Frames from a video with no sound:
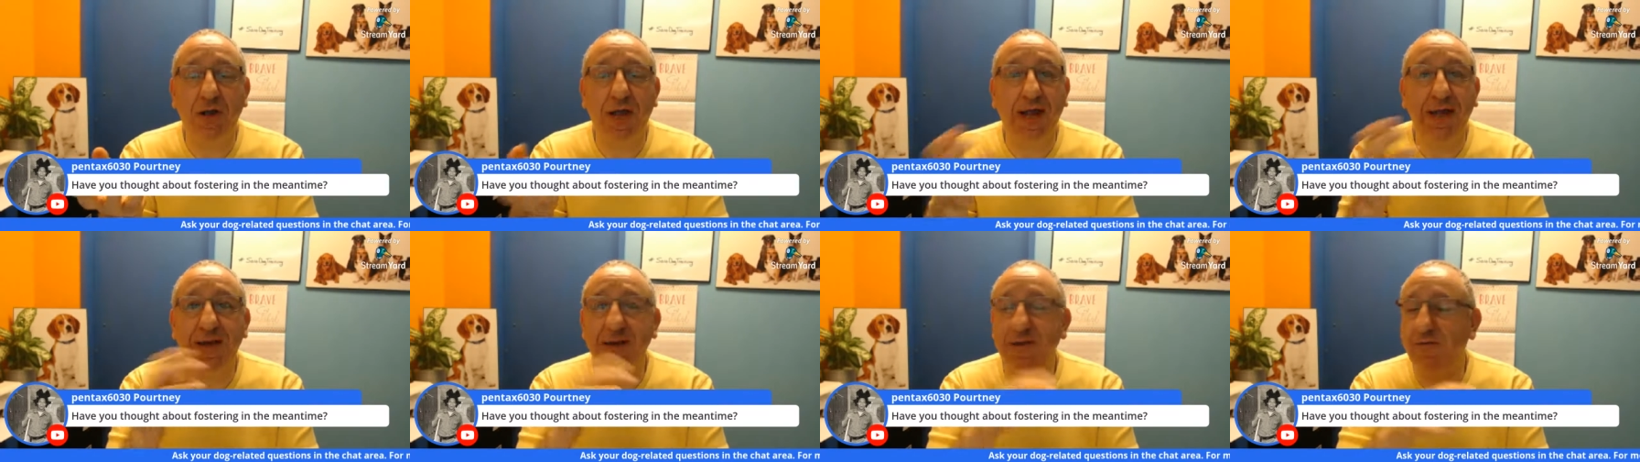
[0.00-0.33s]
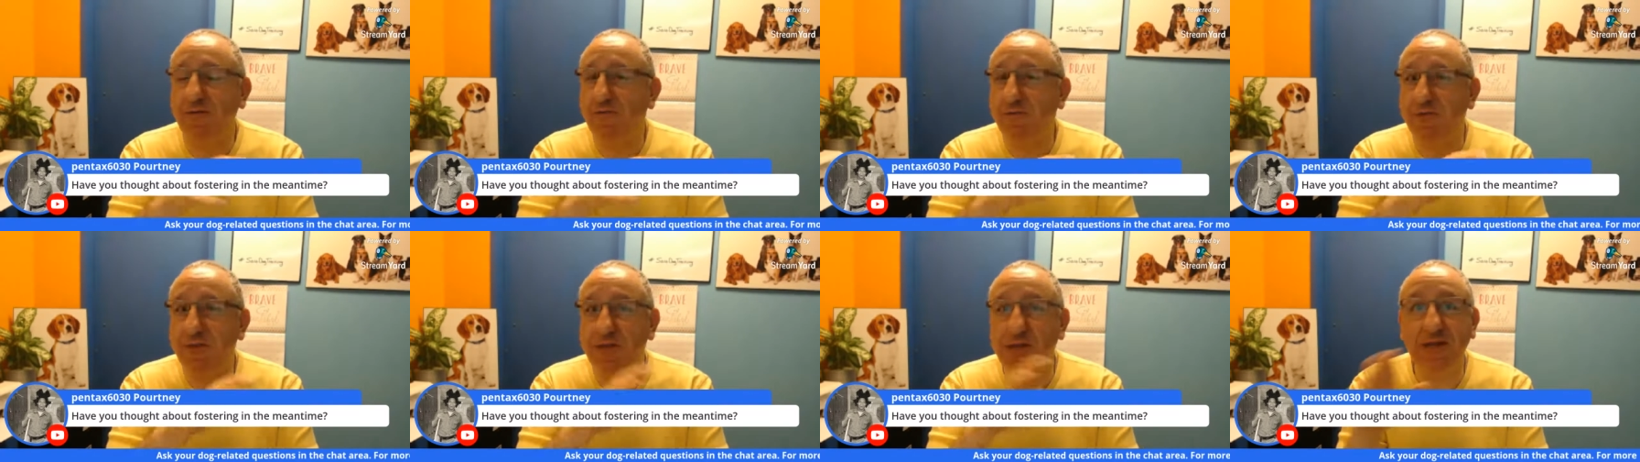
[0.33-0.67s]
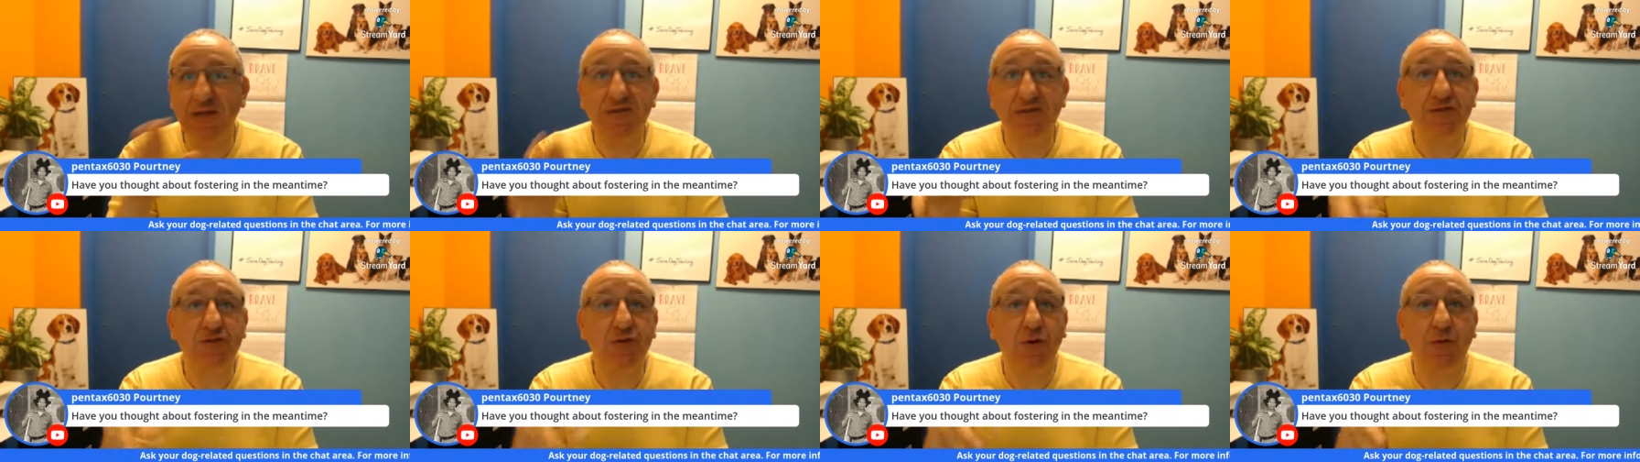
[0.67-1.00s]
and if
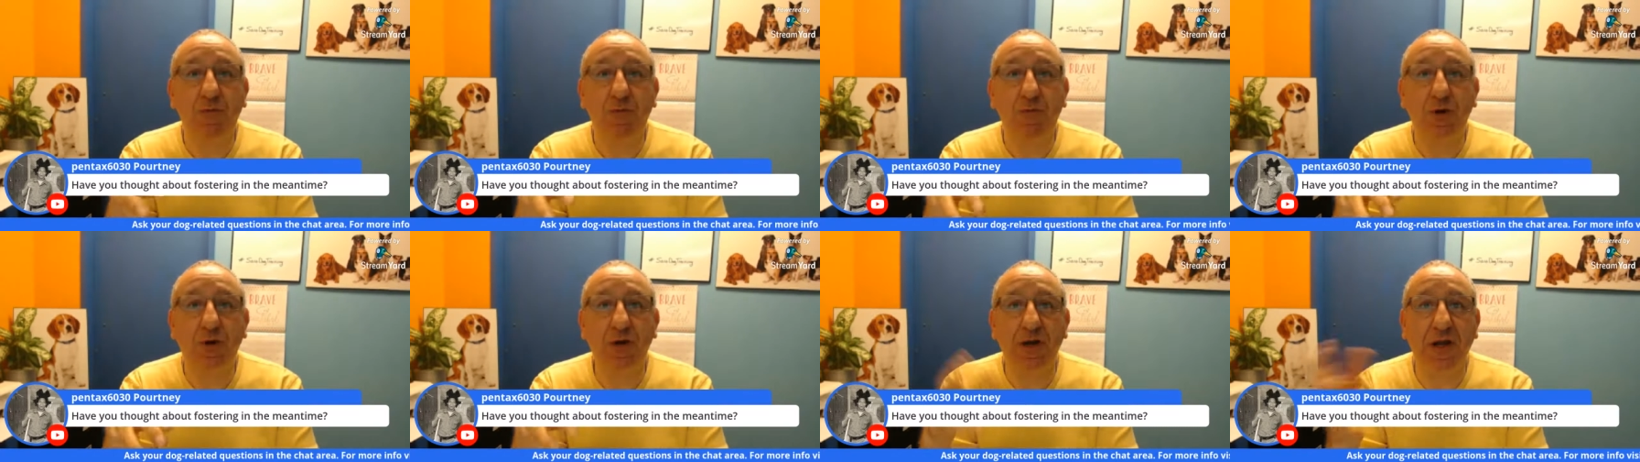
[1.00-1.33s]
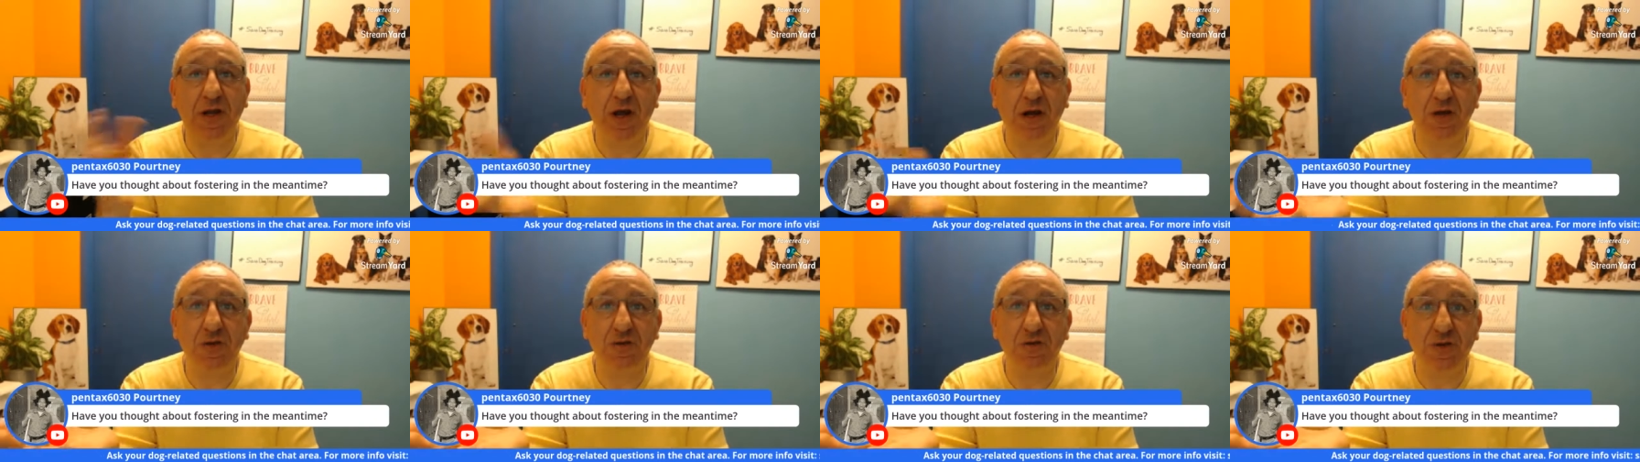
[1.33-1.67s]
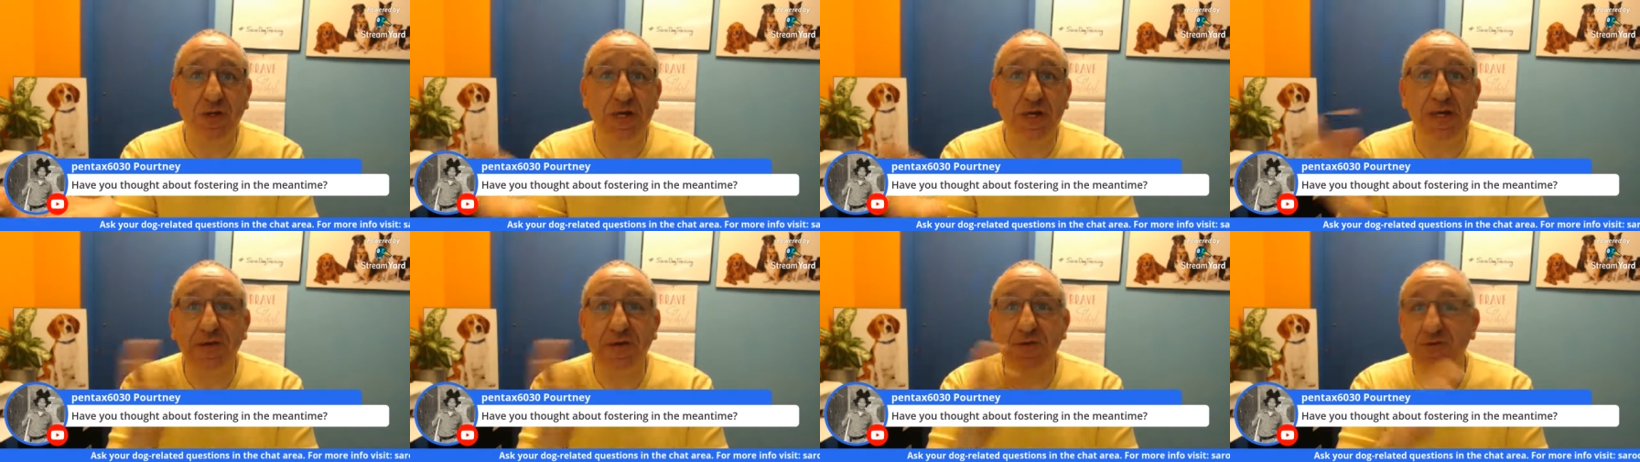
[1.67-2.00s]
things don't work out, you can